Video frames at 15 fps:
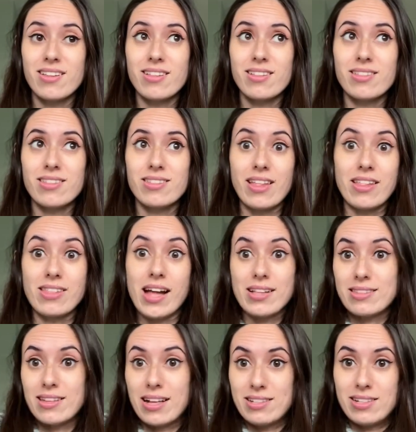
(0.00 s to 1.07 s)
then that
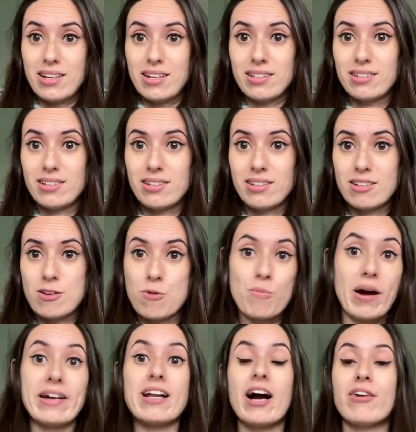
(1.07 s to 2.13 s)
that's it you
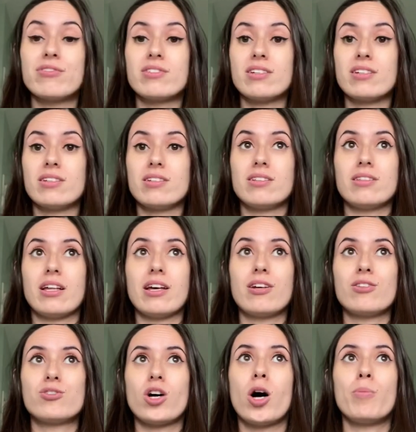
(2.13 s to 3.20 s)
might have to like
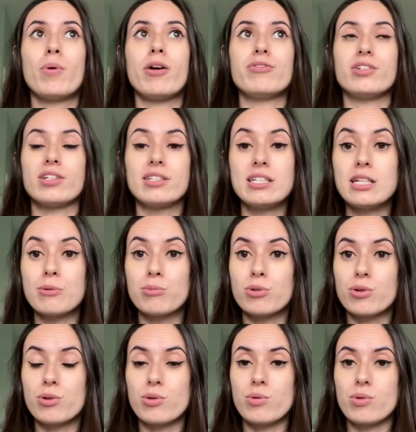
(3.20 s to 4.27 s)
top off your cleanup
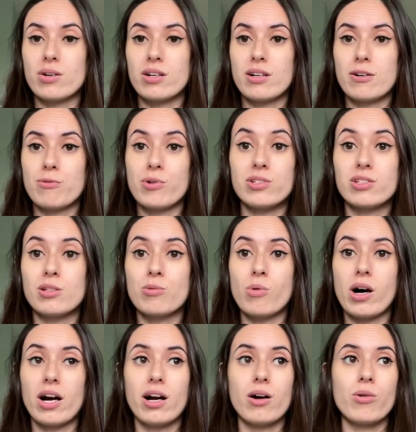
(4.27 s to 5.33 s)
crew uh, once in a
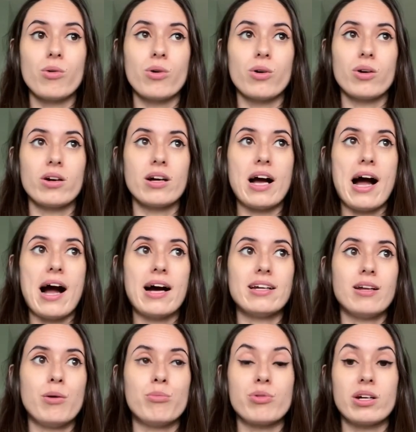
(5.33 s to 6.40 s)
while or add
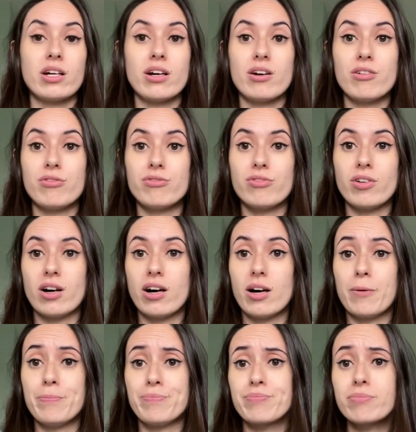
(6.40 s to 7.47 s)
a brick of
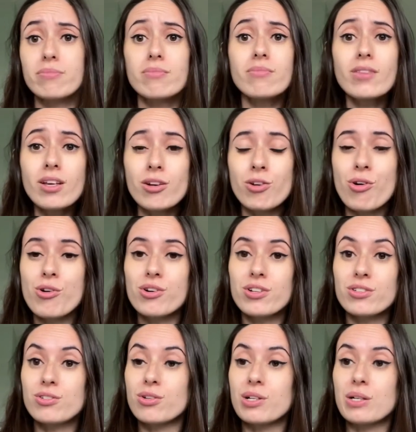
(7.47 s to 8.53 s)
um, coconut
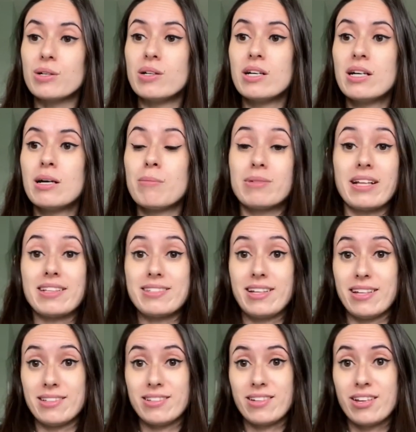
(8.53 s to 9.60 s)
soil, but that's
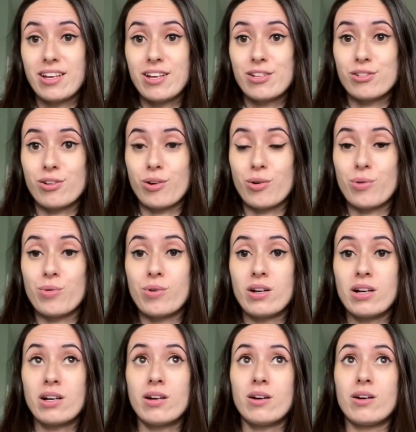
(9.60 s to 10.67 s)
it. So
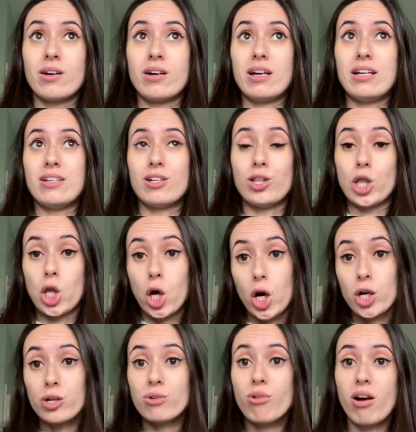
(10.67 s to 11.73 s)
in the
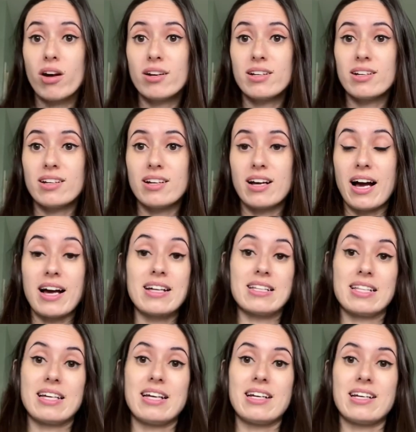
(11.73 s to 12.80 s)
longer run, I
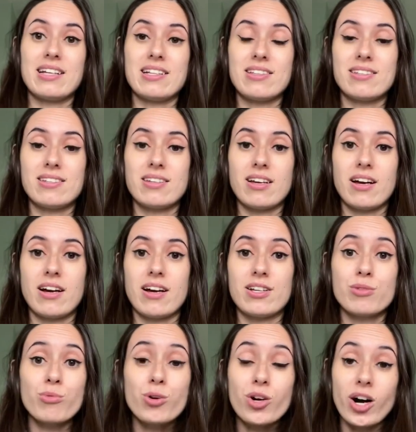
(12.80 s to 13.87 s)
think it's uh, it's
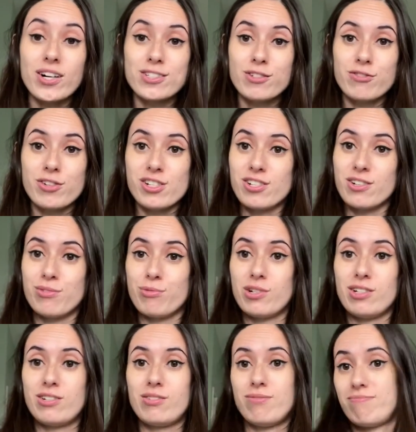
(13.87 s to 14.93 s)
more cost efficient,
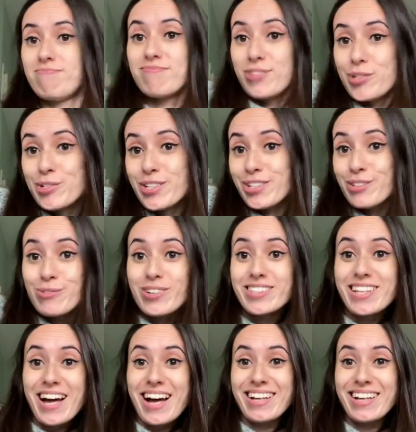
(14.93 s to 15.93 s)
which who doesn't want that?